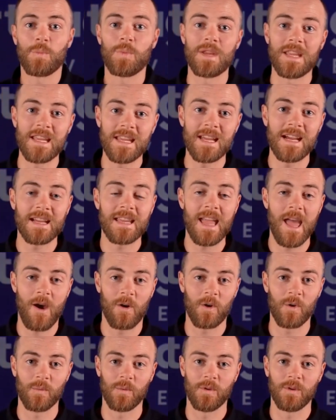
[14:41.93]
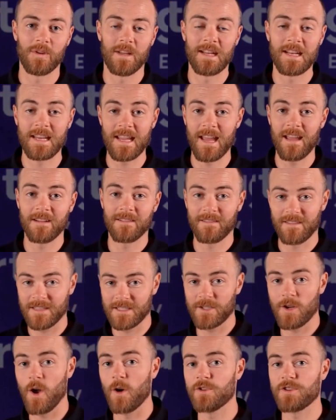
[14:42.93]
Be accountable. And again,
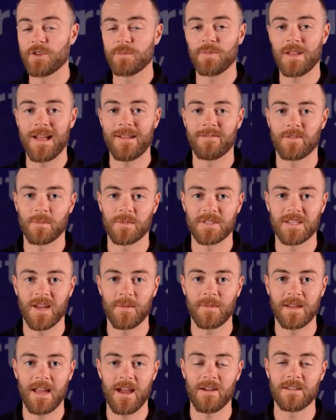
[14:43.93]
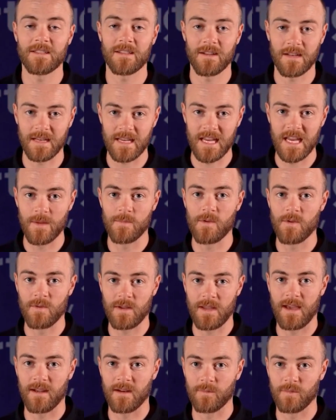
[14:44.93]
this coaching platform is coming out. It's going to keep you
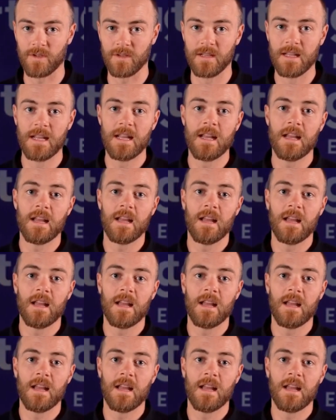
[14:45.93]
accountable.